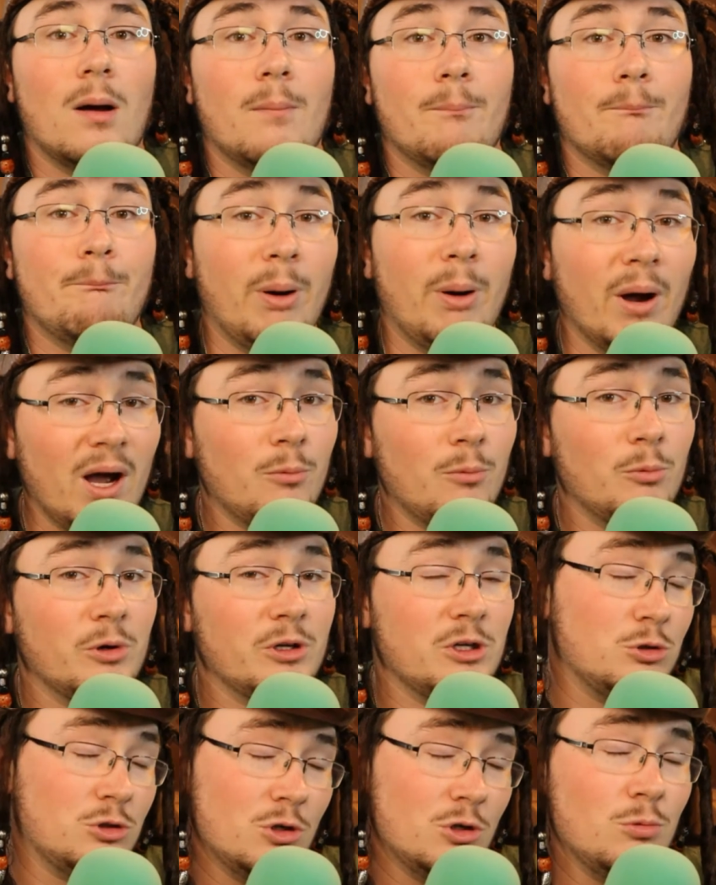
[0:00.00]
But when
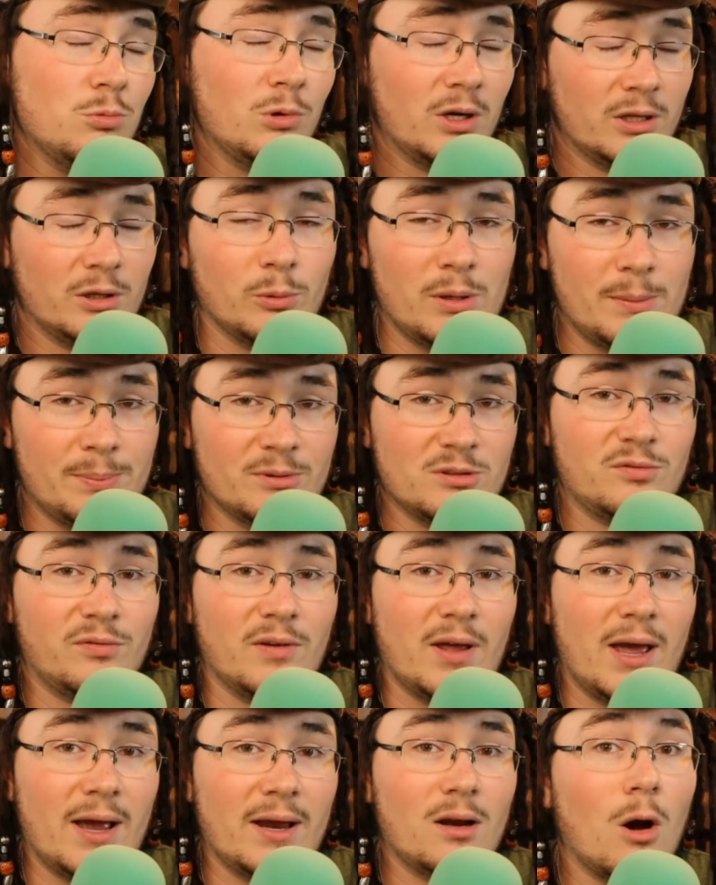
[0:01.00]
you do run the Reaper's
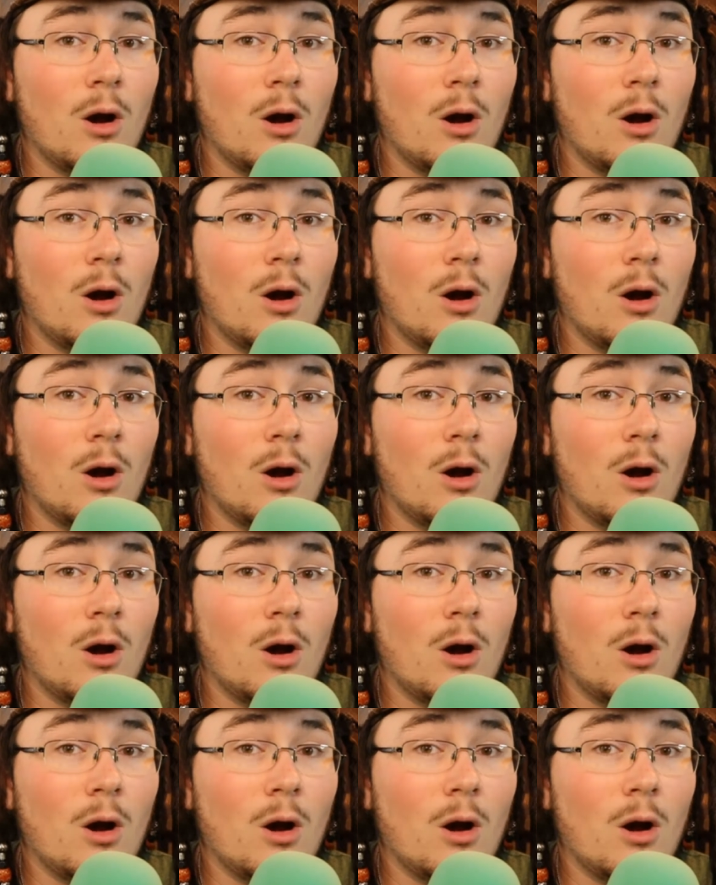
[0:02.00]
flag,